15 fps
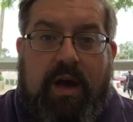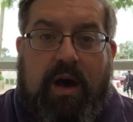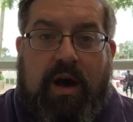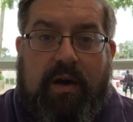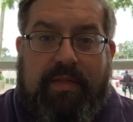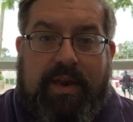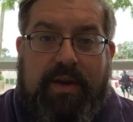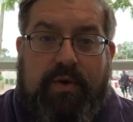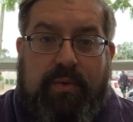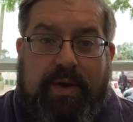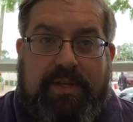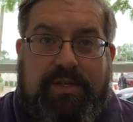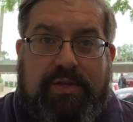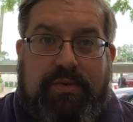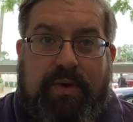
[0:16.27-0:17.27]
That
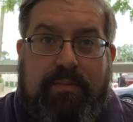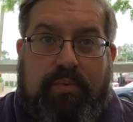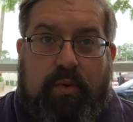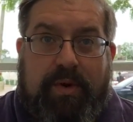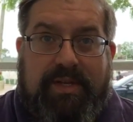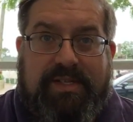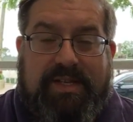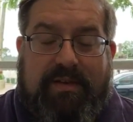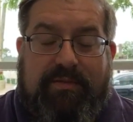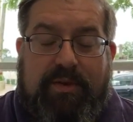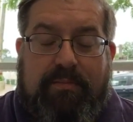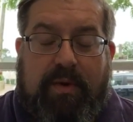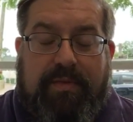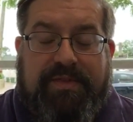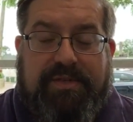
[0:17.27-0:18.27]
equates to a
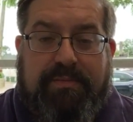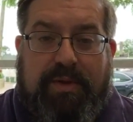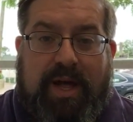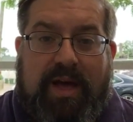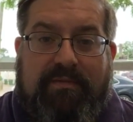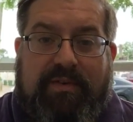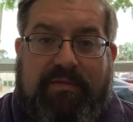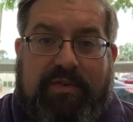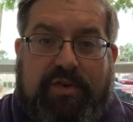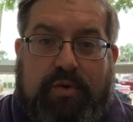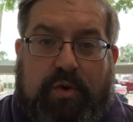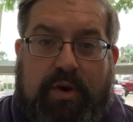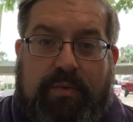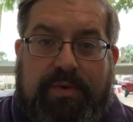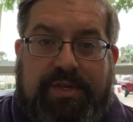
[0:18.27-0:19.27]
0.7 month supply of
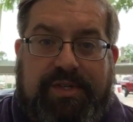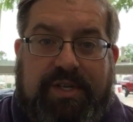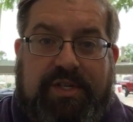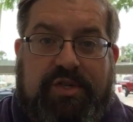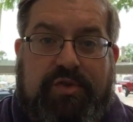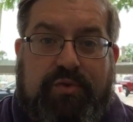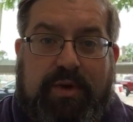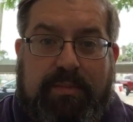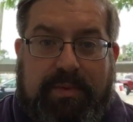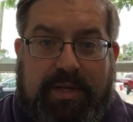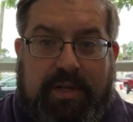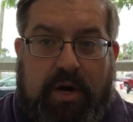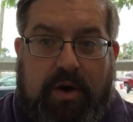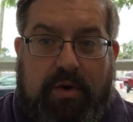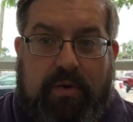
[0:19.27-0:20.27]
inventory, which is extremely
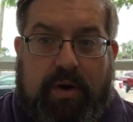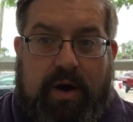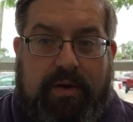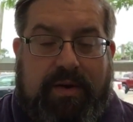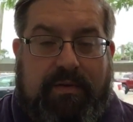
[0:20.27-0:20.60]
low,